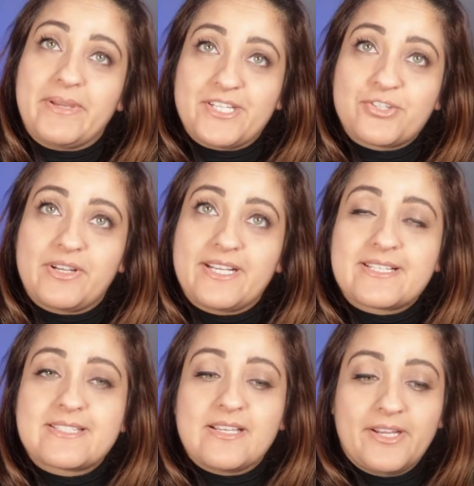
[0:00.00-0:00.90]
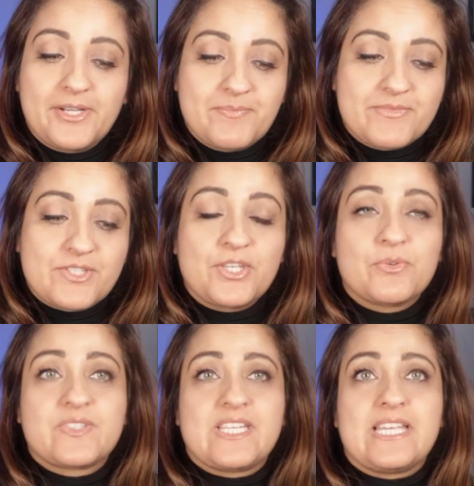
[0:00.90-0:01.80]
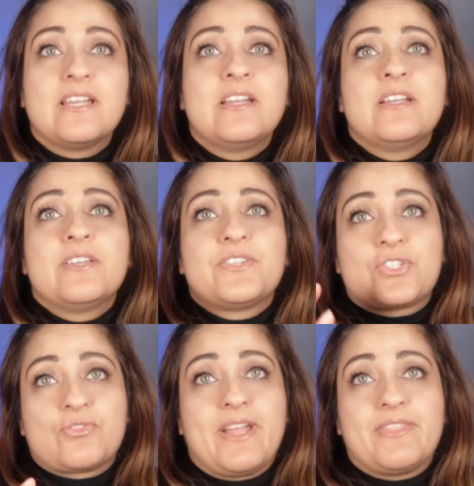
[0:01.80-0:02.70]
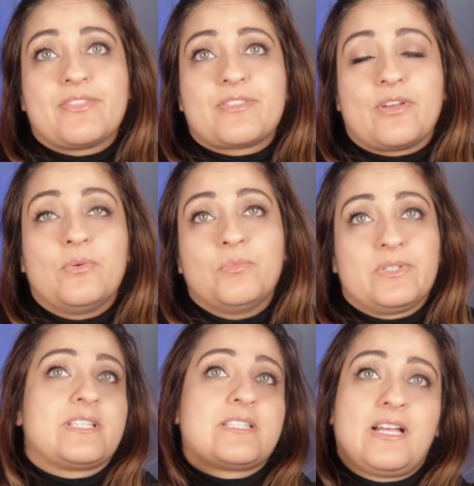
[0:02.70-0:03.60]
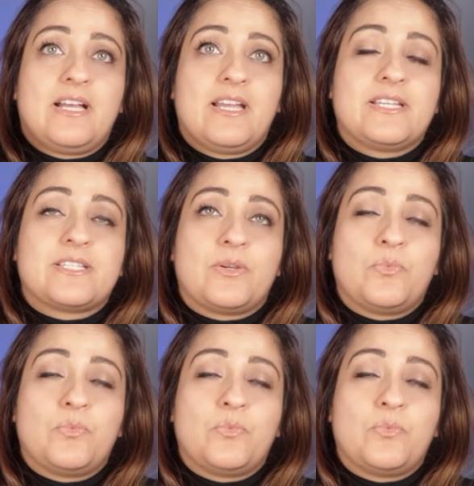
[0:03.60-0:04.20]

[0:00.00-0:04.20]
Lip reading: matrix. So you'll see strength on one side,